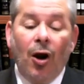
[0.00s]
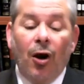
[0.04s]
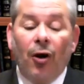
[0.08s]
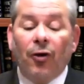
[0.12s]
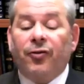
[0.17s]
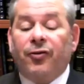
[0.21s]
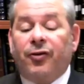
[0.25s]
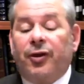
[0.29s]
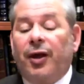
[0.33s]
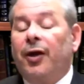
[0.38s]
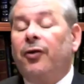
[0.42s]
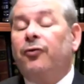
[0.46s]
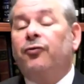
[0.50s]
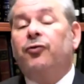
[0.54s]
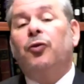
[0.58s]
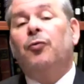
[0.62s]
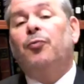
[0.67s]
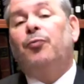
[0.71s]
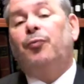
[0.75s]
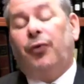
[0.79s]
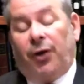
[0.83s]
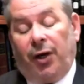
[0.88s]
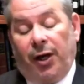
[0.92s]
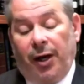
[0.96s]
Our
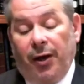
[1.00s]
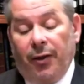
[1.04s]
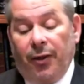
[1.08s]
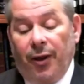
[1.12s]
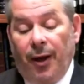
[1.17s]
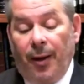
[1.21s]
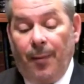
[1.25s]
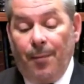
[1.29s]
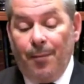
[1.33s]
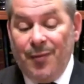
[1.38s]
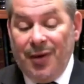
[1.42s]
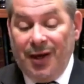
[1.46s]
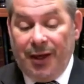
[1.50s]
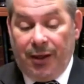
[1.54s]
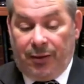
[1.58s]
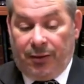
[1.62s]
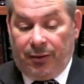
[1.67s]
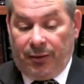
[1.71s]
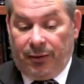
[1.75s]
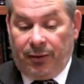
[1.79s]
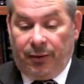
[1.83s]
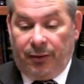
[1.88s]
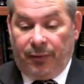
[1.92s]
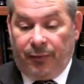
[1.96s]
central prayer, the
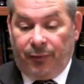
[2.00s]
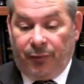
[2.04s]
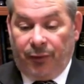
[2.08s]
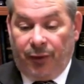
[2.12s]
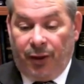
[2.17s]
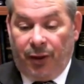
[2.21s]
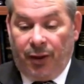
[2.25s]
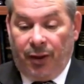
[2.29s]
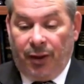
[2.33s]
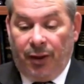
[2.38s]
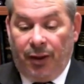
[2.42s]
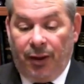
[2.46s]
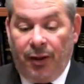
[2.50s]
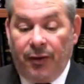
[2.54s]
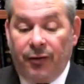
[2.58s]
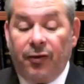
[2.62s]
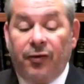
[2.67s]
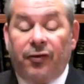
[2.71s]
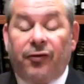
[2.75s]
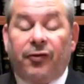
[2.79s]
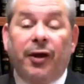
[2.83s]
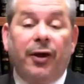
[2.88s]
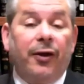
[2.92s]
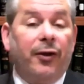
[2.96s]
Amida,
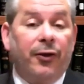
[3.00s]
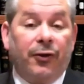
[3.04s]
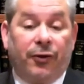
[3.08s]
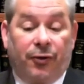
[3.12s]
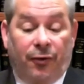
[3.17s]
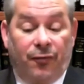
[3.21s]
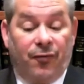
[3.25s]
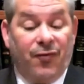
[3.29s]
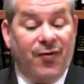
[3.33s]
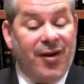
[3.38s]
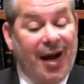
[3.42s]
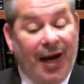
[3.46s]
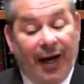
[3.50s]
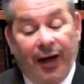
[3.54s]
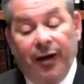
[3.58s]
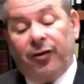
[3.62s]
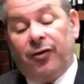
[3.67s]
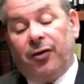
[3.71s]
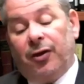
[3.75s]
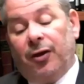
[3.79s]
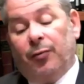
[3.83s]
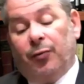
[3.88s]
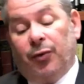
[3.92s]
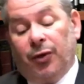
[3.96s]
is a series of
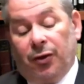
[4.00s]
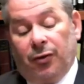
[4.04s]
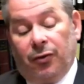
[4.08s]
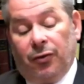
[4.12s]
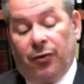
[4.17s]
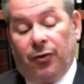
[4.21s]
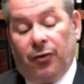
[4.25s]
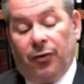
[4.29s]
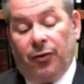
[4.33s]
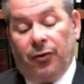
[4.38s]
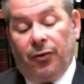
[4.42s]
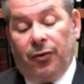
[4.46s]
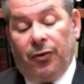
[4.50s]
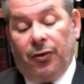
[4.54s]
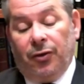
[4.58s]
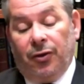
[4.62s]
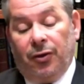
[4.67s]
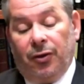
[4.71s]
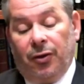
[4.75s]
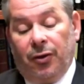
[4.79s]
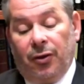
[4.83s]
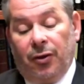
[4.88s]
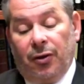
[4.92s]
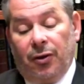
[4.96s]
19 brachot,
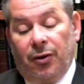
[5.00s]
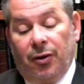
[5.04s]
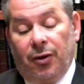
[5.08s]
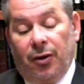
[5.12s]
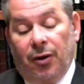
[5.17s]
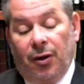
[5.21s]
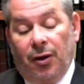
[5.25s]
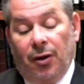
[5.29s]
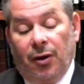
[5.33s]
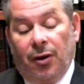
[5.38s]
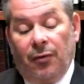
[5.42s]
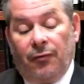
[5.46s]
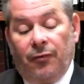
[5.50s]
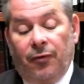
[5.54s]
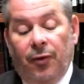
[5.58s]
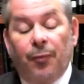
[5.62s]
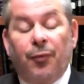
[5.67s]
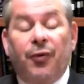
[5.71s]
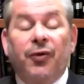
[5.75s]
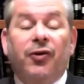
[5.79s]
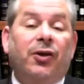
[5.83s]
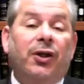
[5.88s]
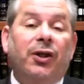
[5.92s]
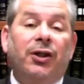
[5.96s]

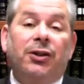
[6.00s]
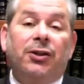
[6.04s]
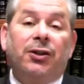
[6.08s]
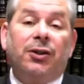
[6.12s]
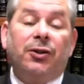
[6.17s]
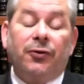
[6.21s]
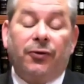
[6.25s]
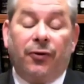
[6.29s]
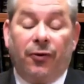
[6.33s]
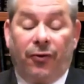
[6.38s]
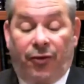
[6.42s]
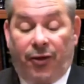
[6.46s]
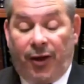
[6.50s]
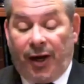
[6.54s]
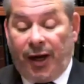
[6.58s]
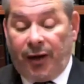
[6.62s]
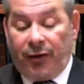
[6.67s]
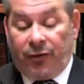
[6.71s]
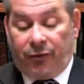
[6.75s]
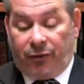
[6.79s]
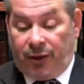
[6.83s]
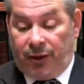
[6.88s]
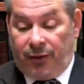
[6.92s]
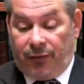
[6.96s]
from petition to
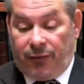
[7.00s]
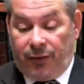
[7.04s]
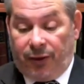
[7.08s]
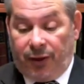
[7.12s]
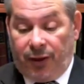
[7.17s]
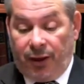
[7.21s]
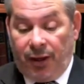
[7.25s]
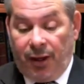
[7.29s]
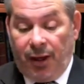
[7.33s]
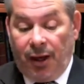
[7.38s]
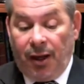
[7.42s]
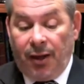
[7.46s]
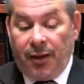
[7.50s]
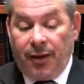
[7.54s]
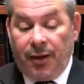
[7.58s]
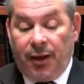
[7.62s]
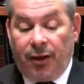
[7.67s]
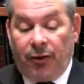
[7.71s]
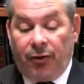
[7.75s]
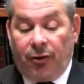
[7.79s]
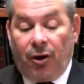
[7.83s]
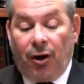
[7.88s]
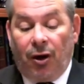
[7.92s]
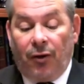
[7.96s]
thanksgiving,
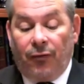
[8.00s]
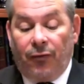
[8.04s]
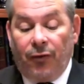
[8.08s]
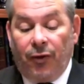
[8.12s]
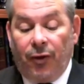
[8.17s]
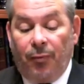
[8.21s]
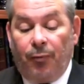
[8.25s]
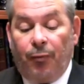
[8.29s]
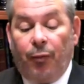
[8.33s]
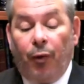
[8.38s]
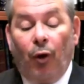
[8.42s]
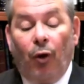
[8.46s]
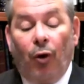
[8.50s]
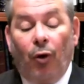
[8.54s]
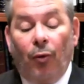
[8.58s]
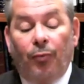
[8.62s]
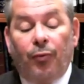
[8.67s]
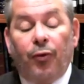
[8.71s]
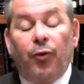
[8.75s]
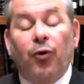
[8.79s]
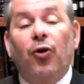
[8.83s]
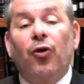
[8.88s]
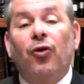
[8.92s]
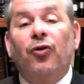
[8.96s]
that cover the
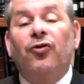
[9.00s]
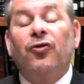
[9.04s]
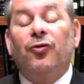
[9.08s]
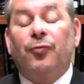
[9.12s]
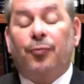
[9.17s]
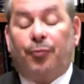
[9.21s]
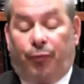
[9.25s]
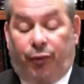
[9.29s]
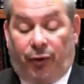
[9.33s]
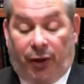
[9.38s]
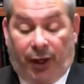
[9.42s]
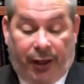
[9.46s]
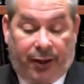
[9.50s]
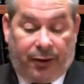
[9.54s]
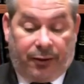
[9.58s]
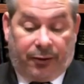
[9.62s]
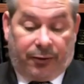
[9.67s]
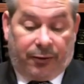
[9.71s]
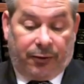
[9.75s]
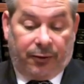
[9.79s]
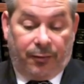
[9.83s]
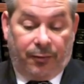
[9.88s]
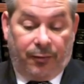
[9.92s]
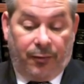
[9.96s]
broad
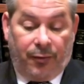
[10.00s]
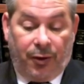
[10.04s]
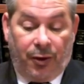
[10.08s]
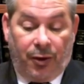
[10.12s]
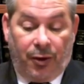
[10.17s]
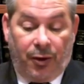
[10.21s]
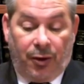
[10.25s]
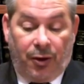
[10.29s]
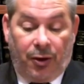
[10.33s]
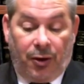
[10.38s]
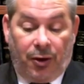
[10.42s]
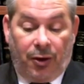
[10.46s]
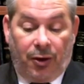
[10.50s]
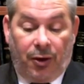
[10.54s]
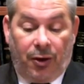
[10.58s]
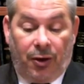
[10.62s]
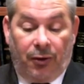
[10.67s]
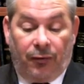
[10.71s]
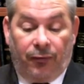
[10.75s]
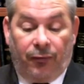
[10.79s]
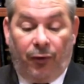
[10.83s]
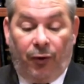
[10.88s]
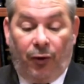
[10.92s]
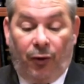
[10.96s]
spectrum
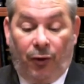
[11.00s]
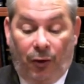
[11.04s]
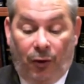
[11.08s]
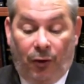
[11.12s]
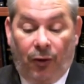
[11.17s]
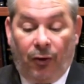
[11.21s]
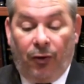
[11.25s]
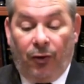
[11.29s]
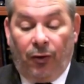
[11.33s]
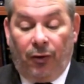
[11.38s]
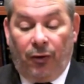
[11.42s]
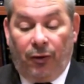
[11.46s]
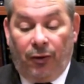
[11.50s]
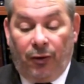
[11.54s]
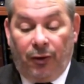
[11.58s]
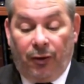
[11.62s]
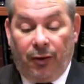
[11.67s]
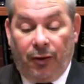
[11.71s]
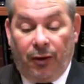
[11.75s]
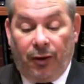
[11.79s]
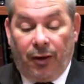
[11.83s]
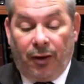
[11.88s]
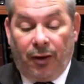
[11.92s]
of all